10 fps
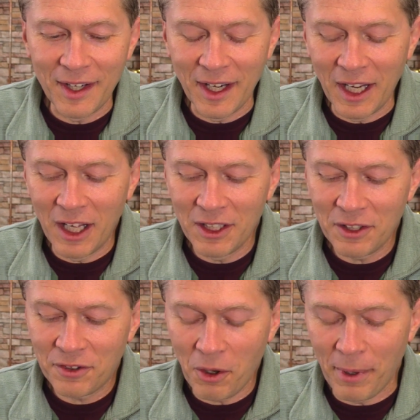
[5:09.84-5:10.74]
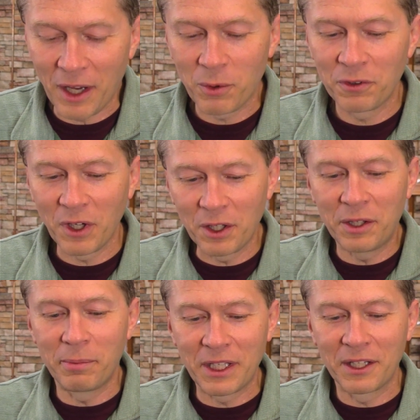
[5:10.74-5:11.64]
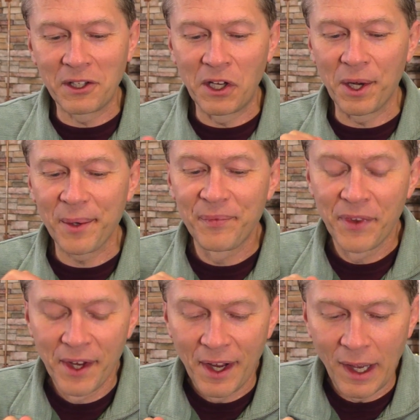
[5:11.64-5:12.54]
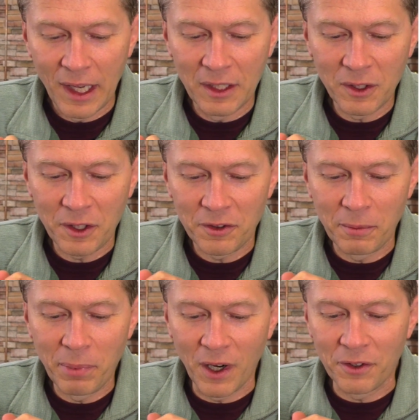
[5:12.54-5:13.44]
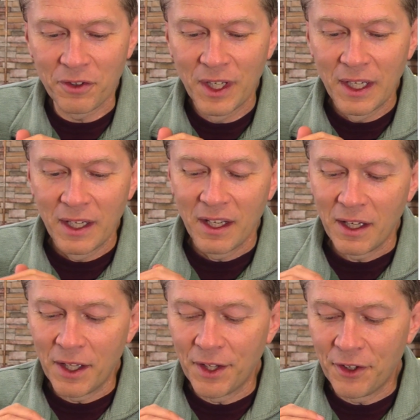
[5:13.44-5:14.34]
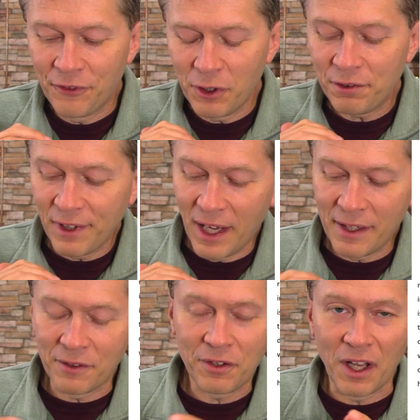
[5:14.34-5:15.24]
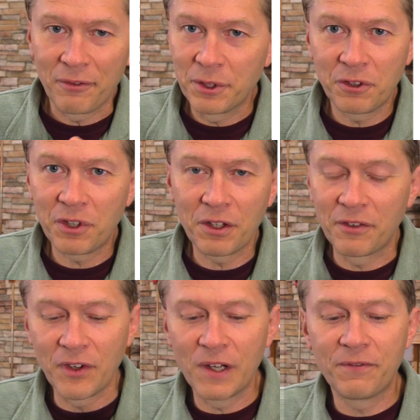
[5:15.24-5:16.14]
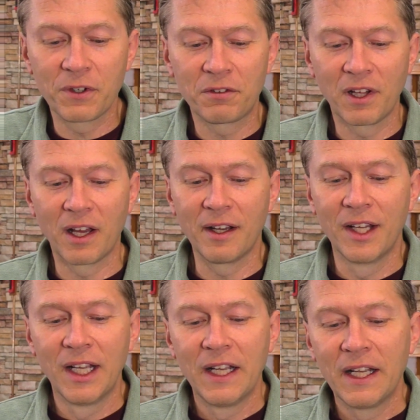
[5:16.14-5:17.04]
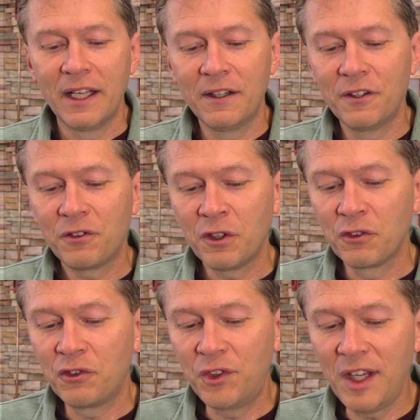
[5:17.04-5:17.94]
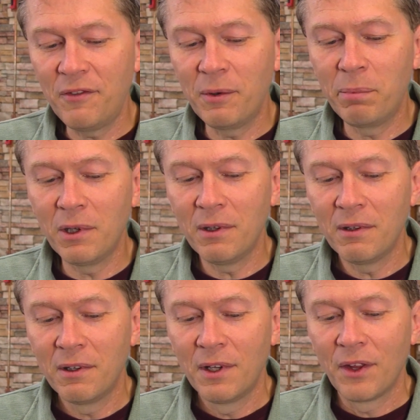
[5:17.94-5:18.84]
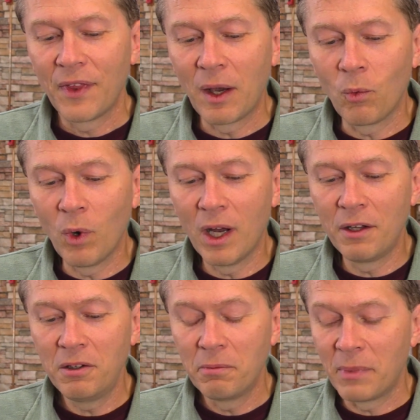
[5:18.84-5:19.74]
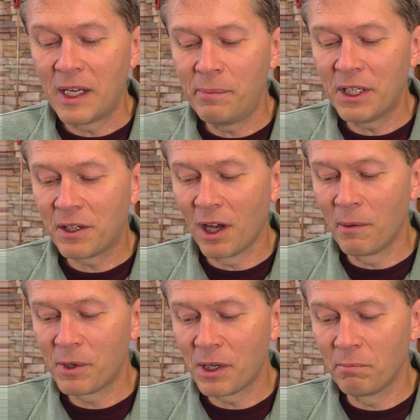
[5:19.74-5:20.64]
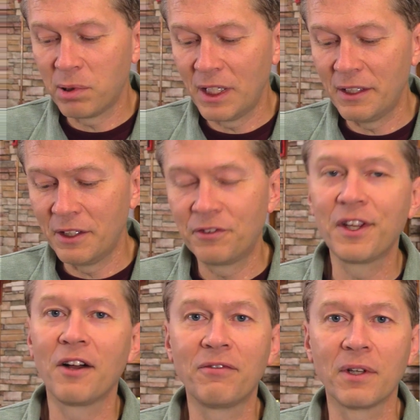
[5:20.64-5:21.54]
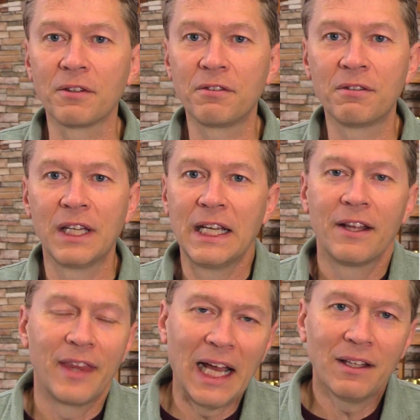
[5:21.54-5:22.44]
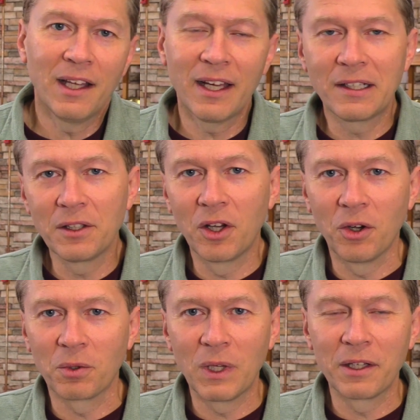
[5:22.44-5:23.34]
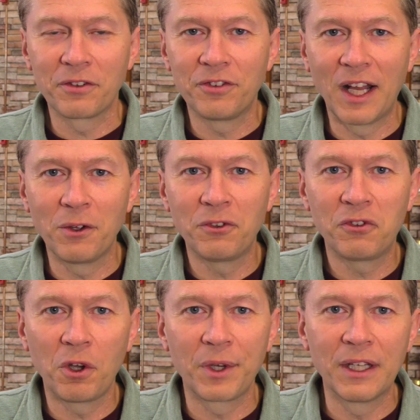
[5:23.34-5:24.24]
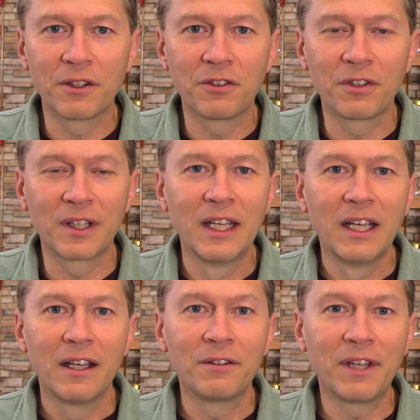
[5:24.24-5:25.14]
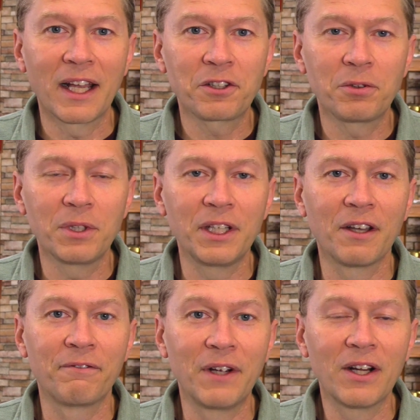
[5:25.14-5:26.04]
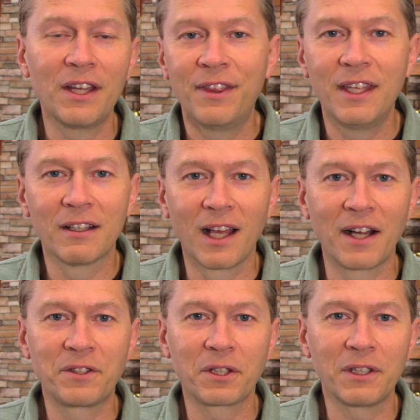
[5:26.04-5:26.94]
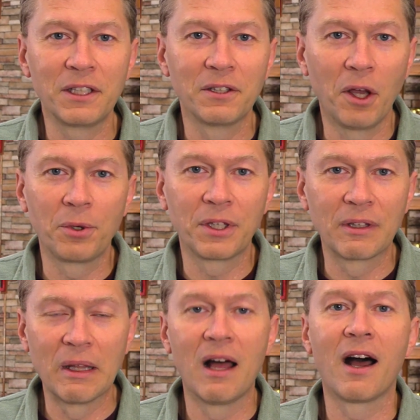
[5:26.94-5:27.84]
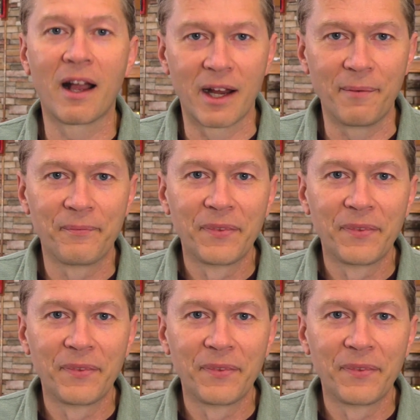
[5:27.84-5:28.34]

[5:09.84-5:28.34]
Let's go back. We'll start at the beginning here and look at some parts. The first line itself, we'll just start at the very first line. It is conceivable that one may become completely selfless. That line alone, while it sounds so innocent, is actually a very theologically loaded line